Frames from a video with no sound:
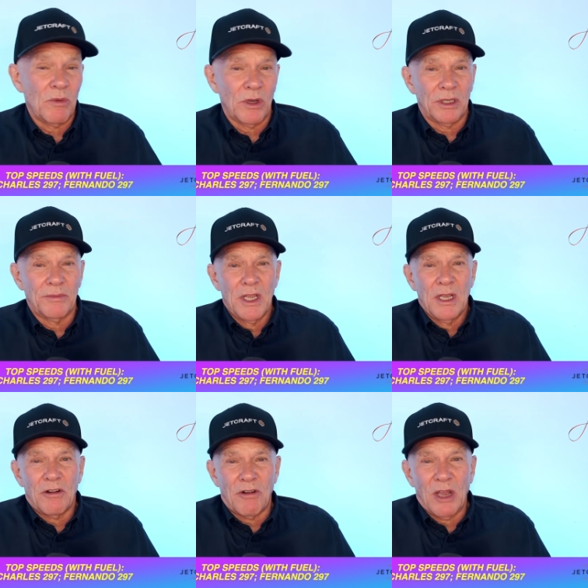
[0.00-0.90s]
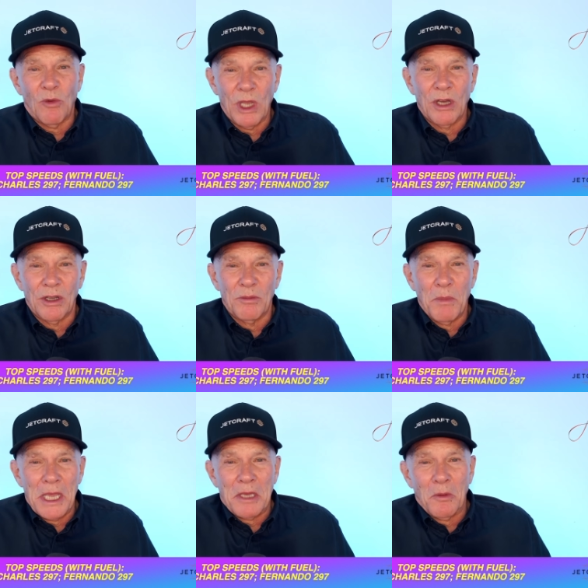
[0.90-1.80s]
want to crank wing on and
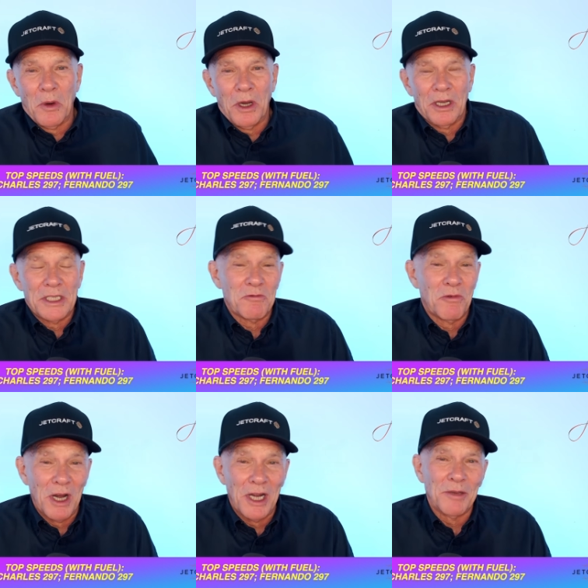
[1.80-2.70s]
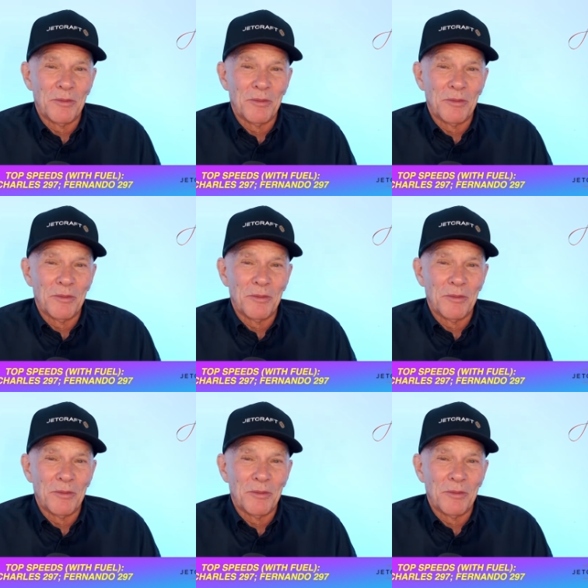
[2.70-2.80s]
make it work. It's really